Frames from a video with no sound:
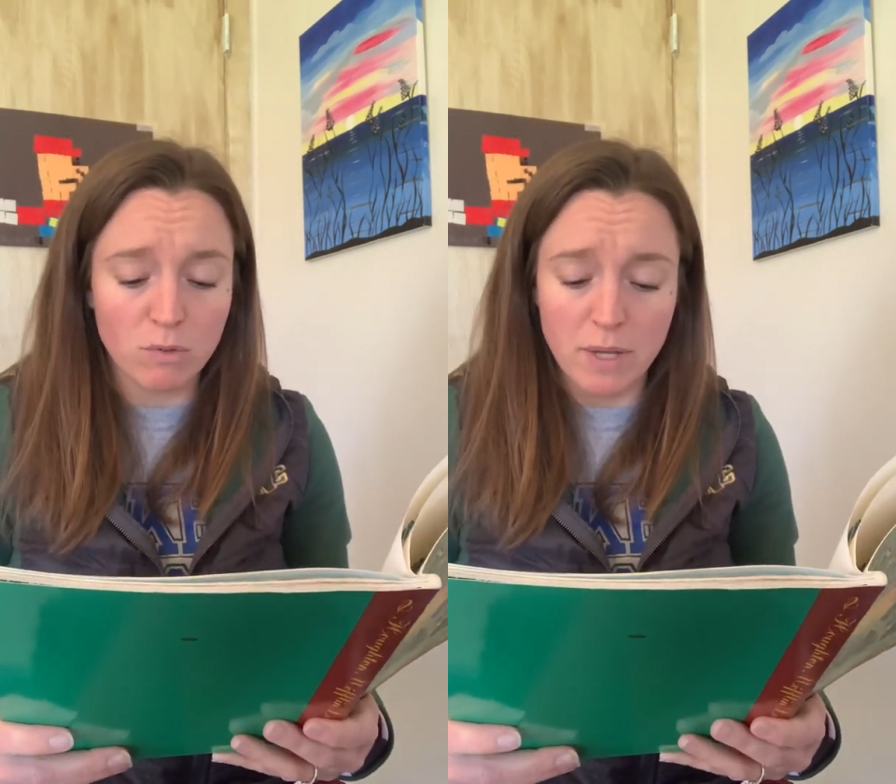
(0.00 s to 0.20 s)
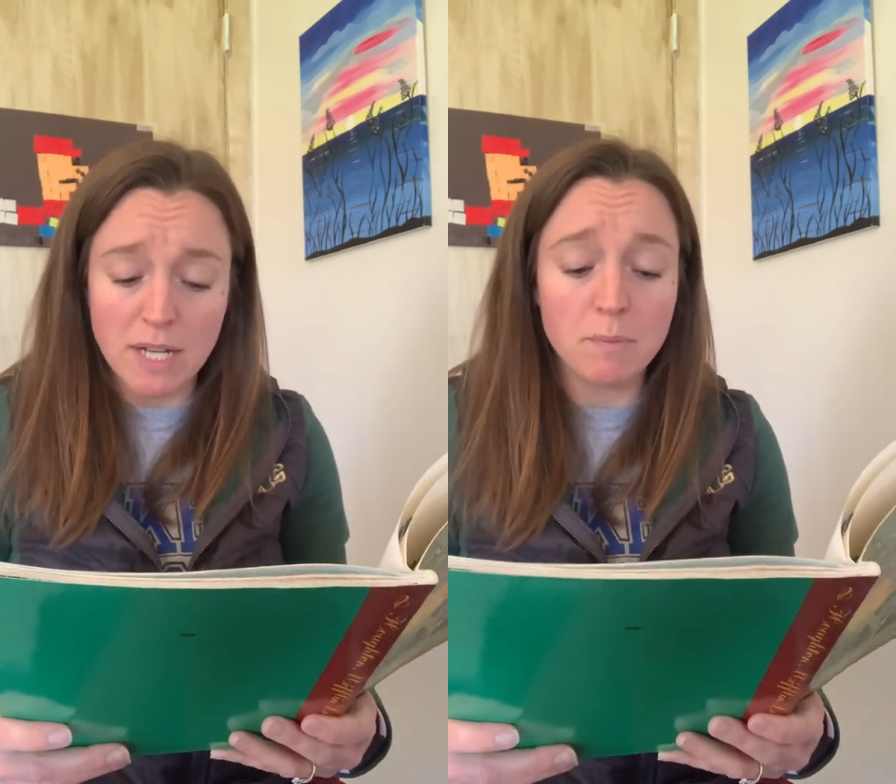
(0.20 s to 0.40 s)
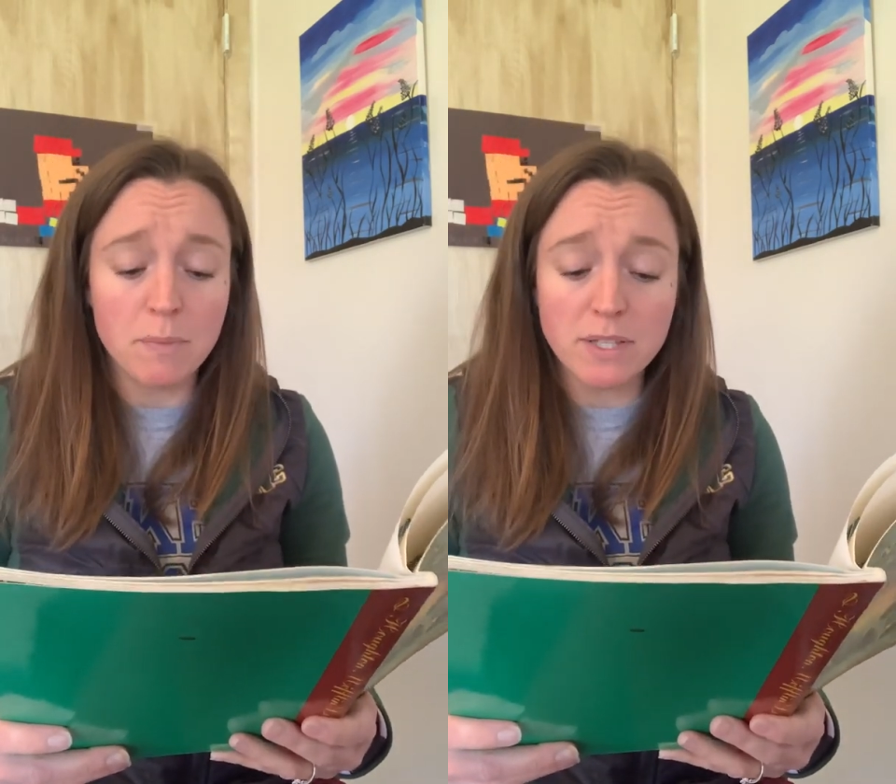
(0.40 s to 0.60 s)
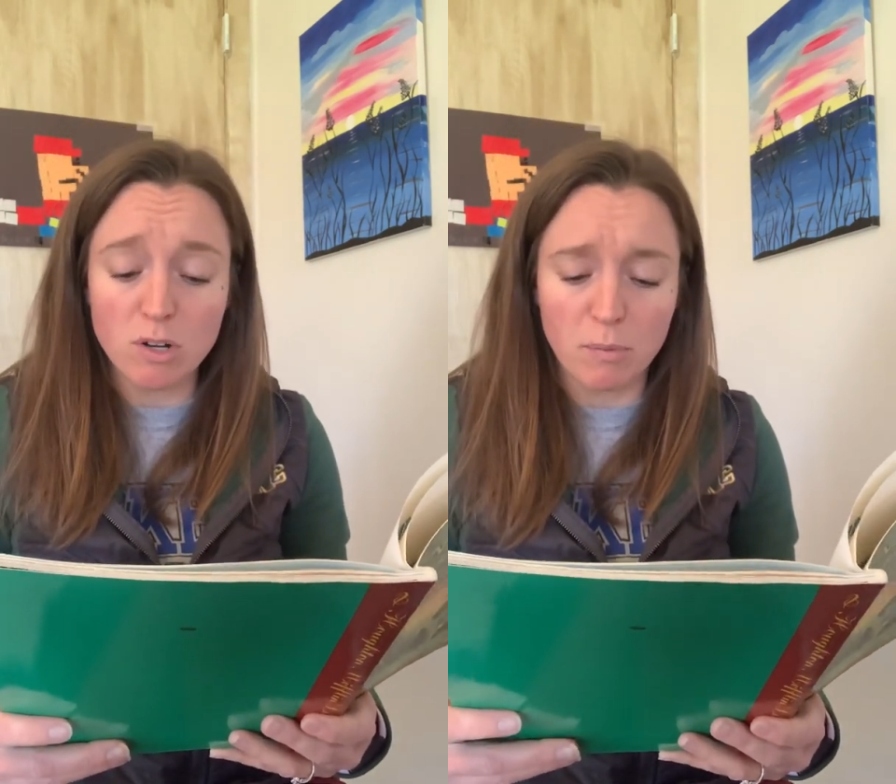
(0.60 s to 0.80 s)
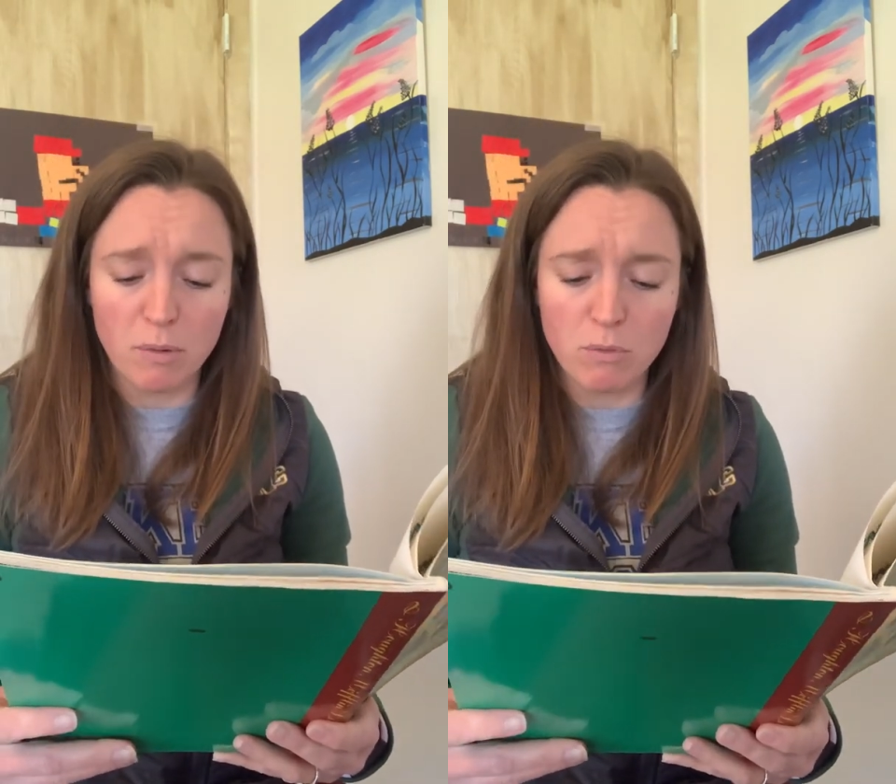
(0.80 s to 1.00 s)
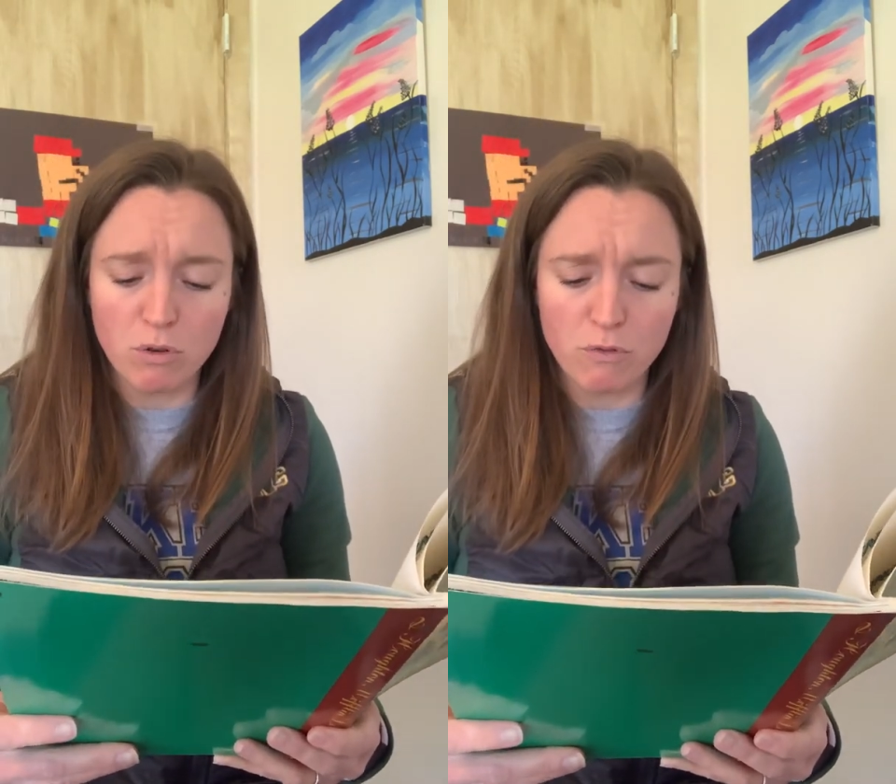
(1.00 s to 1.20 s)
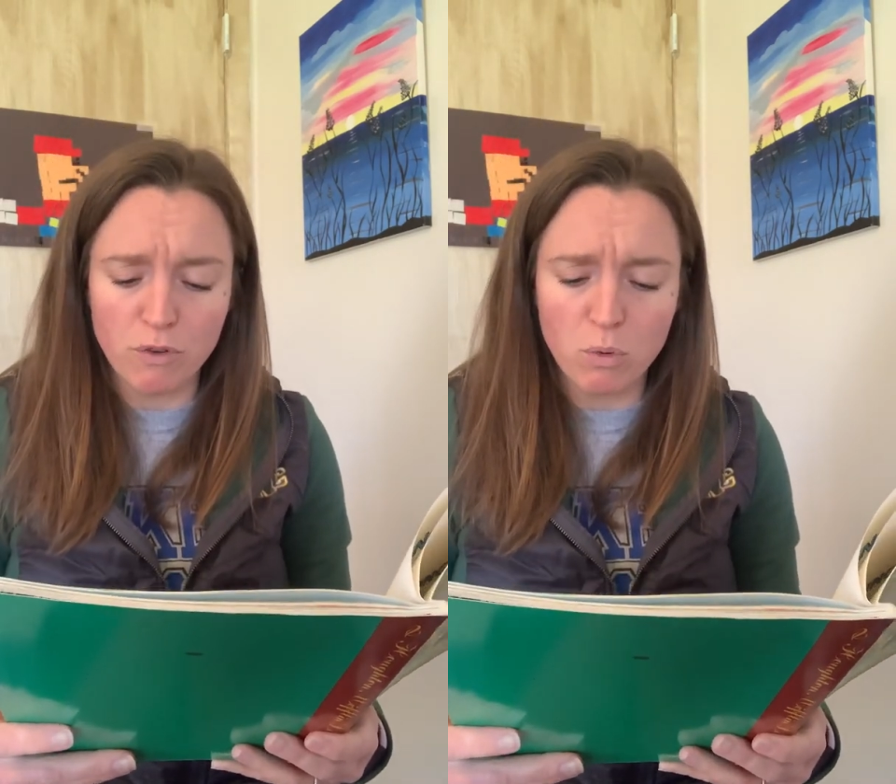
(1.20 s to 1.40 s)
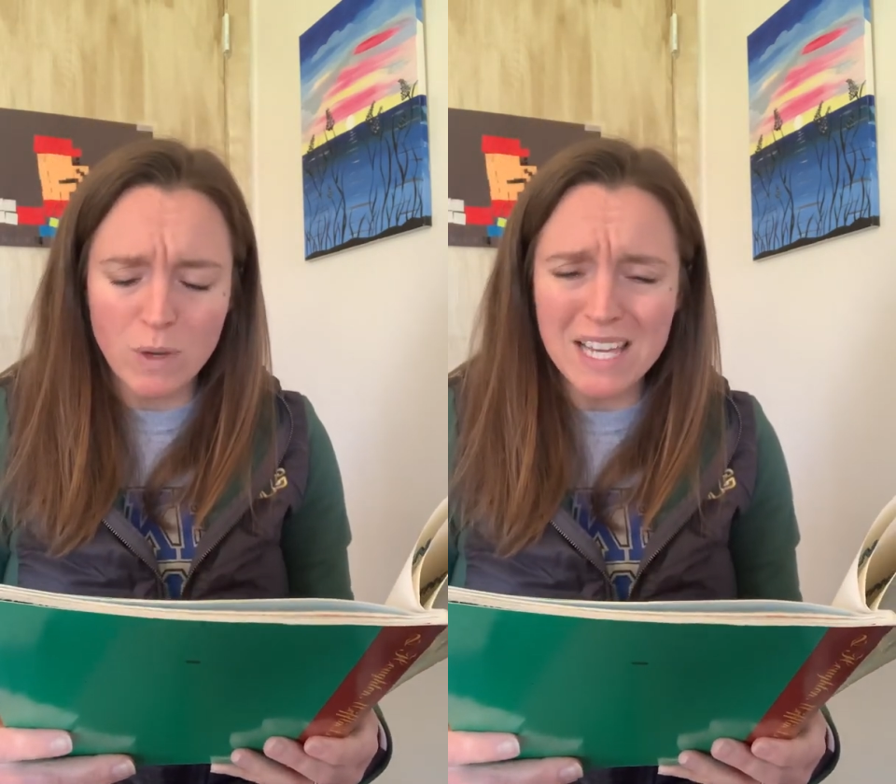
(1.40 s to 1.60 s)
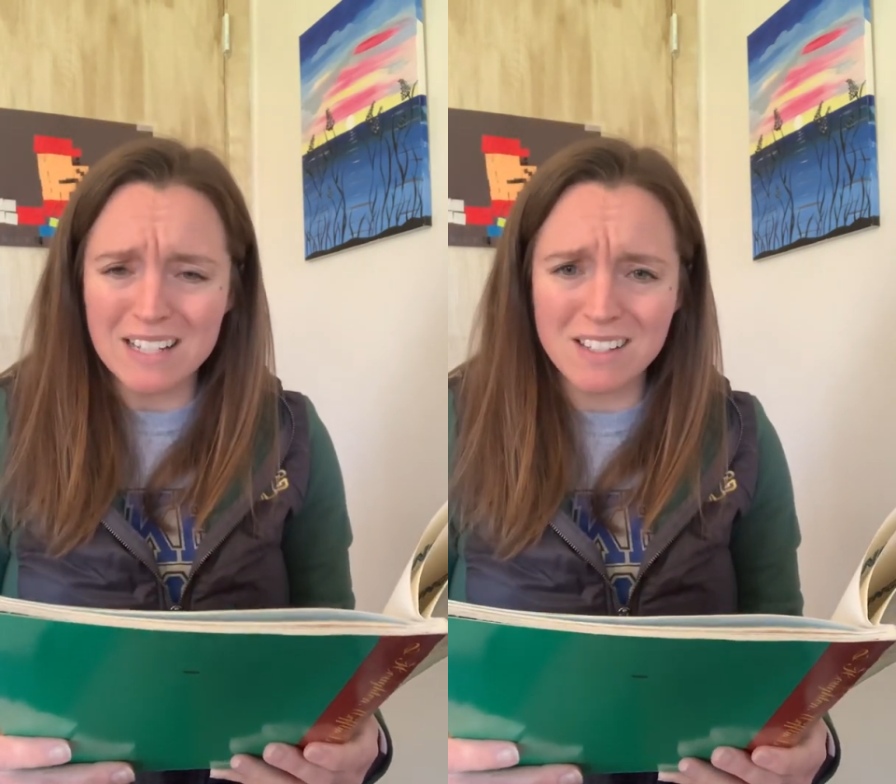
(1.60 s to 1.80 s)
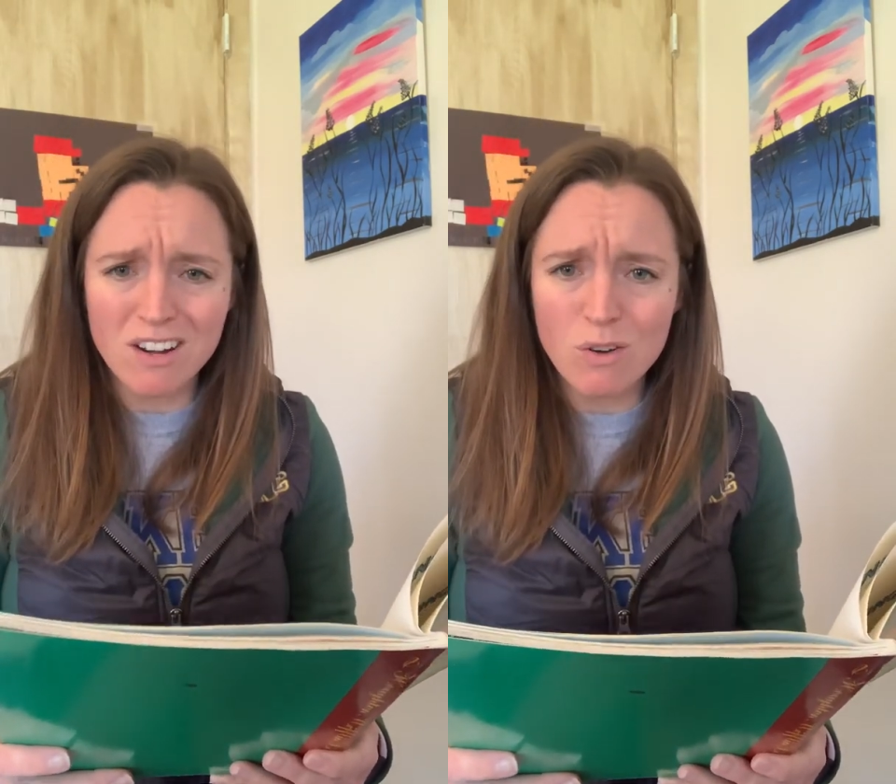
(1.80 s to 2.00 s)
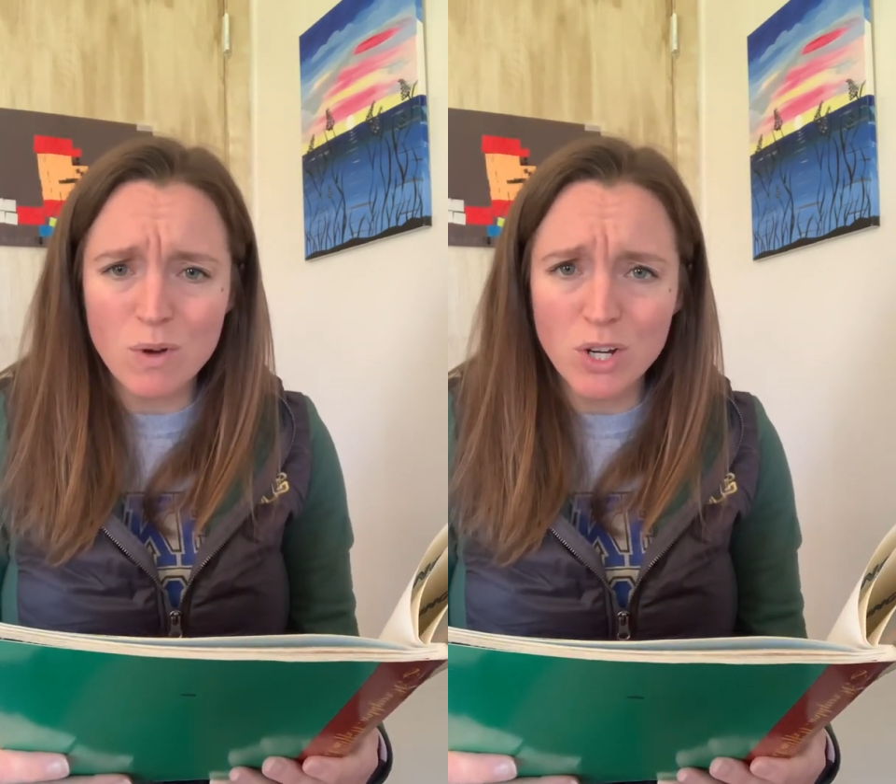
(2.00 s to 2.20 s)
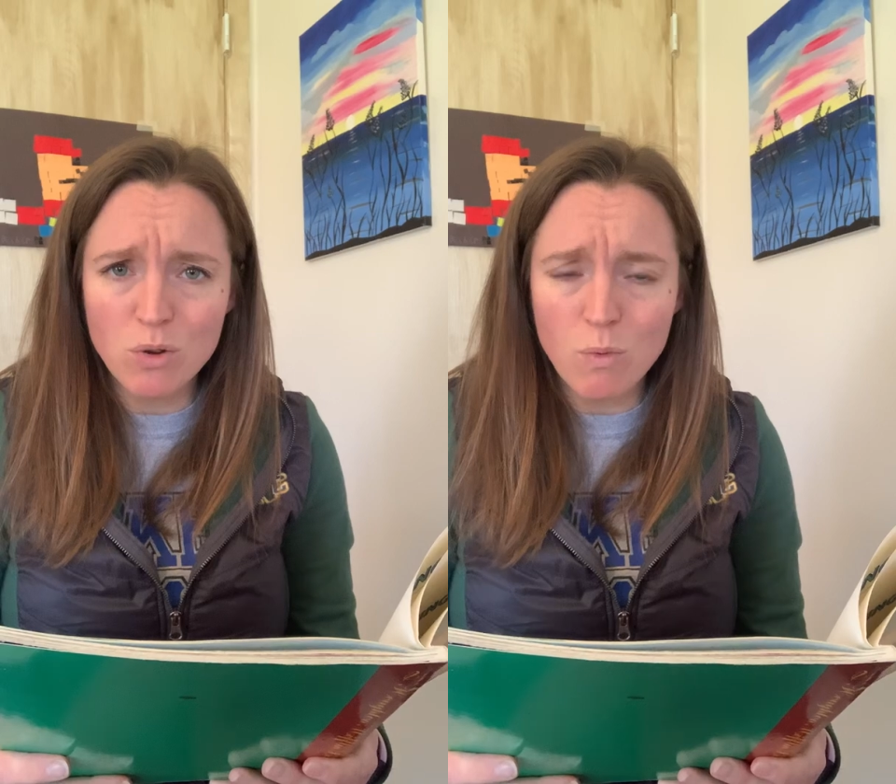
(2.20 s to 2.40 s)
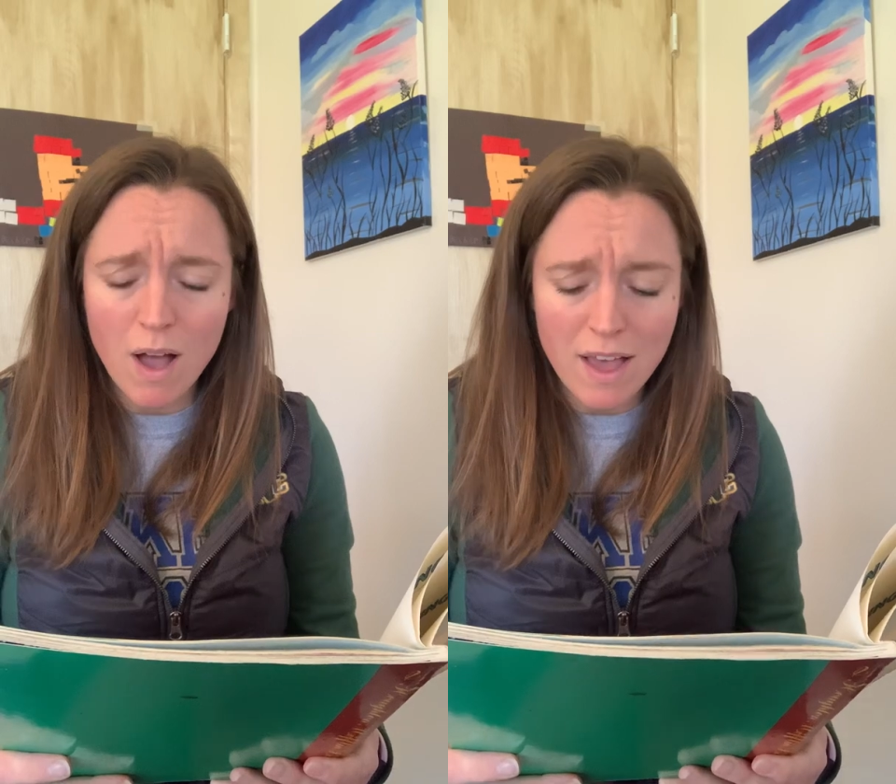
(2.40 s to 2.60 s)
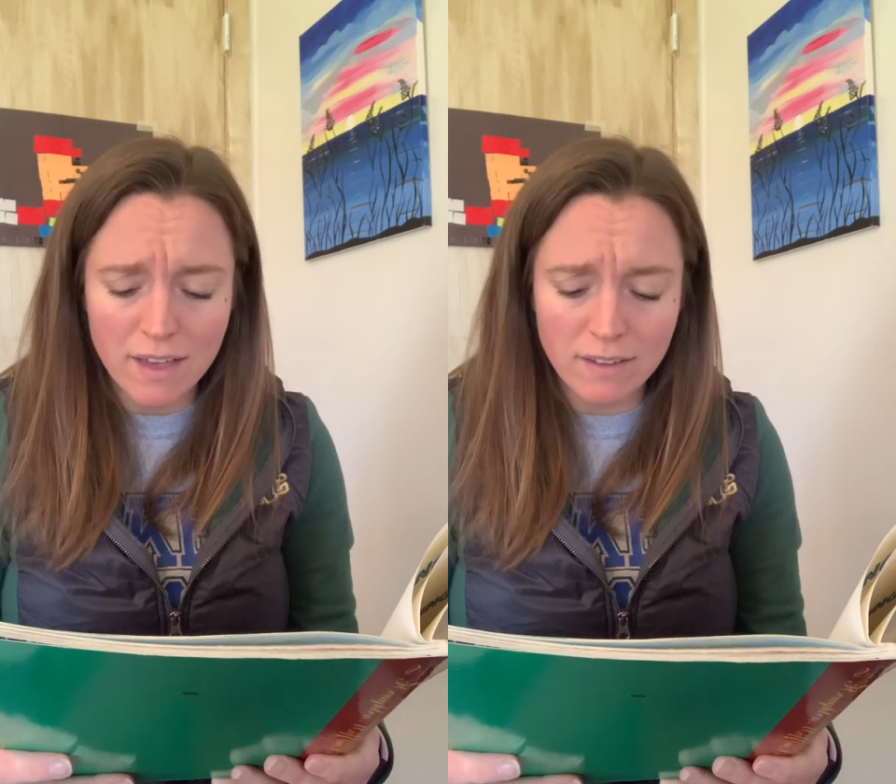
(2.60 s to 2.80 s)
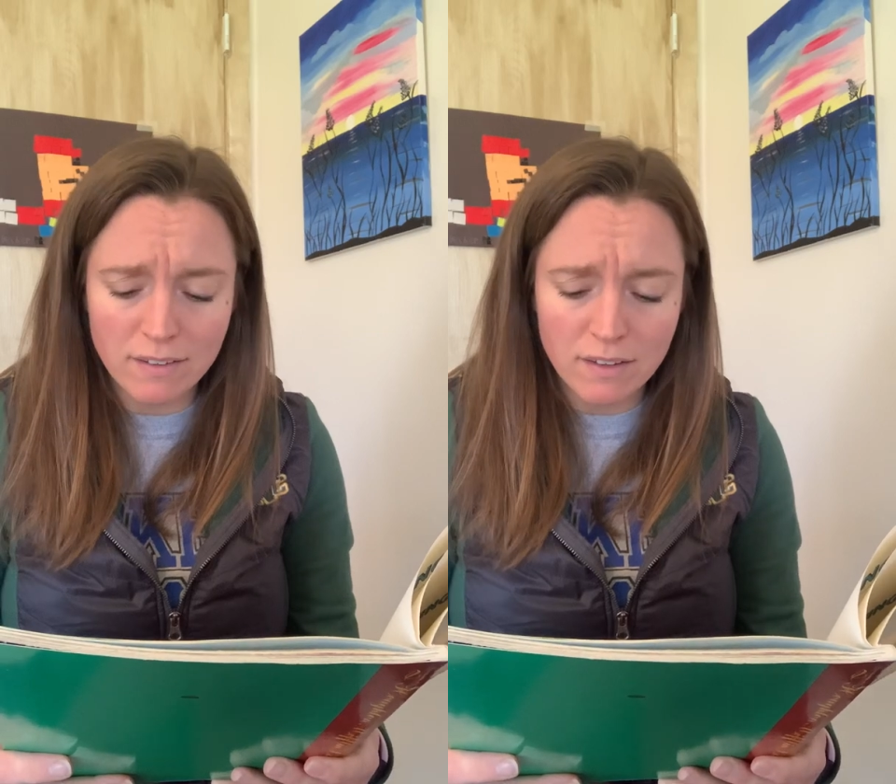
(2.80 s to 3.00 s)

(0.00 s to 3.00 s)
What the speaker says: in a miserable mood for weeks, and no one knew why.